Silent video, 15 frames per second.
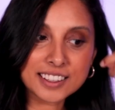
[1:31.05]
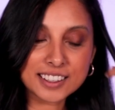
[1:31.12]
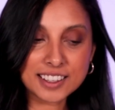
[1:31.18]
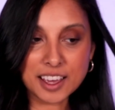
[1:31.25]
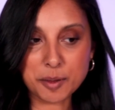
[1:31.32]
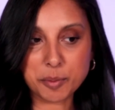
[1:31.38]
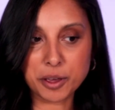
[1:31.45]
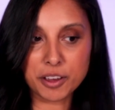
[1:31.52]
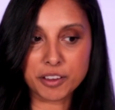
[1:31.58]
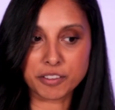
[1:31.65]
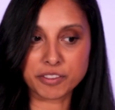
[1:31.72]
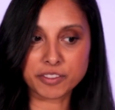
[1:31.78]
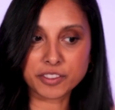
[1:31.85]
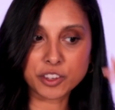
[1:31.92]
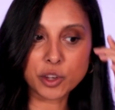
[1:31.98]
Yeah, perf.
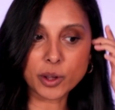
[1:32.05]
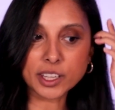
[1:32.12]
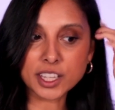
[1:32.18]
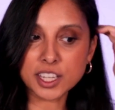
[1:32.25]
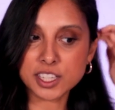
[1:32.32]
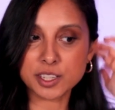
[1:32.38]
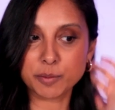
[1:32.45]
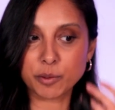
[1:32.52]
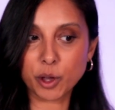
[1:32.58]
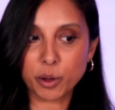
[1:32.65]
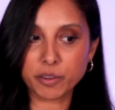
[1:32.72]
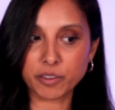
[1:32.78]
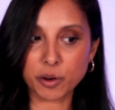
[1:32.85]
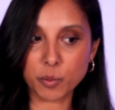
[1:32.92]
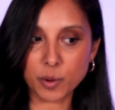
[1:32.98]
You only need to go
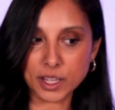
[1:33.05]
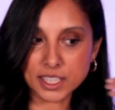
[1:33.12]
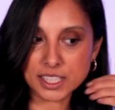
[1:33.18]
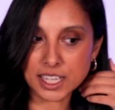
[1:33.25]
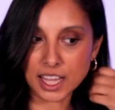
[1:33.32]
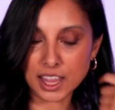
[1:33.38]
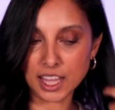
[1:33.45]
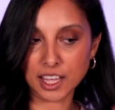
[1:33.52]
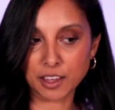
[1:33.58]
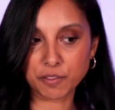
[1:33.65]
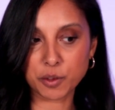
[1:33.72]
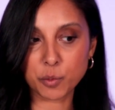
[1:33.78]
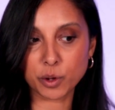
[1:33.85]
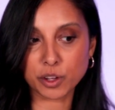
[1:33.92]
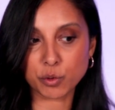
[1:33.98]
over it once, I think. If
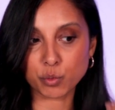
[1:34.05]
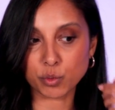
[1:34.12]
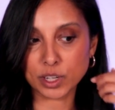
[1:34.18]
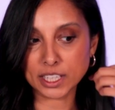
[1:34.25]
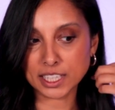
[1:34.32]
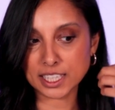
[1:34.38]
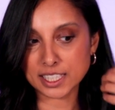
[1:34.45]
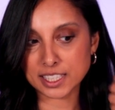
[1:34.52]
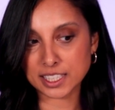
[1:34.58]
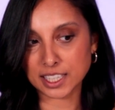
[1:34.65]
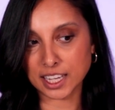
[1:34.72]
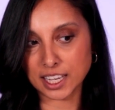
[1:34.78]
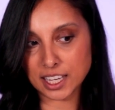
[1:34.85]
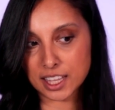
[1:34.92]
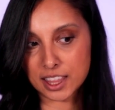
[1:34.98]
you want it really
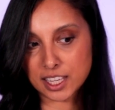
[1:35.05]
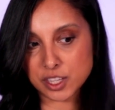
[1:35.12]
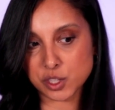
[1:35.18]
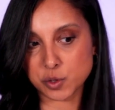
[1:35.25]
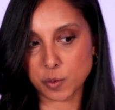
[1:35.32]
sleek, then